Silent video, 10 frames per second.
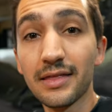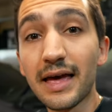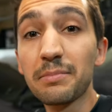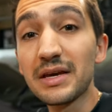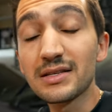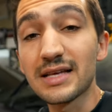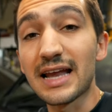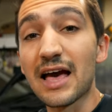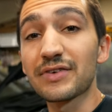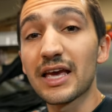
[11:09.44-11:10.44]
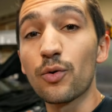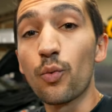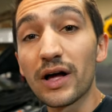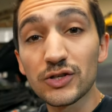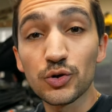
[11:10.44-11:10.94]
That means that having a
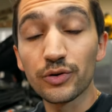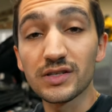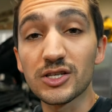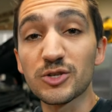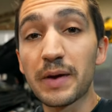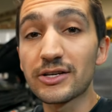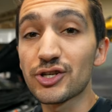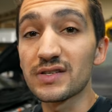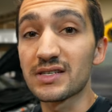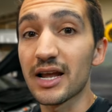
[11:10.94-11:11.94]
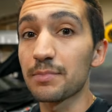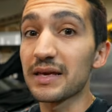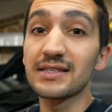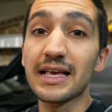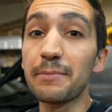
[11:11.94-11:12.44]
well-sorted suspension setup
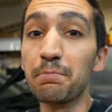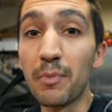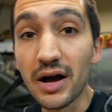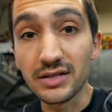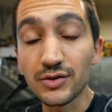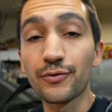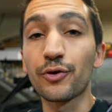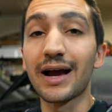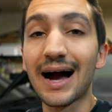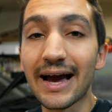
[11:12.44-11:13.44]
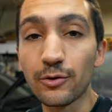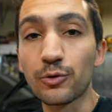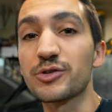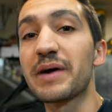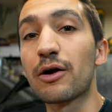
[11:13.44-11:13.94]
is a must for a high
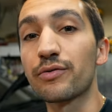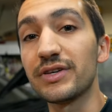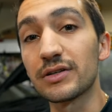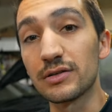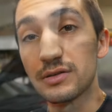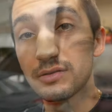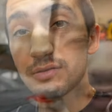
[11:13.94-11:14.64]
horsepower vehicle.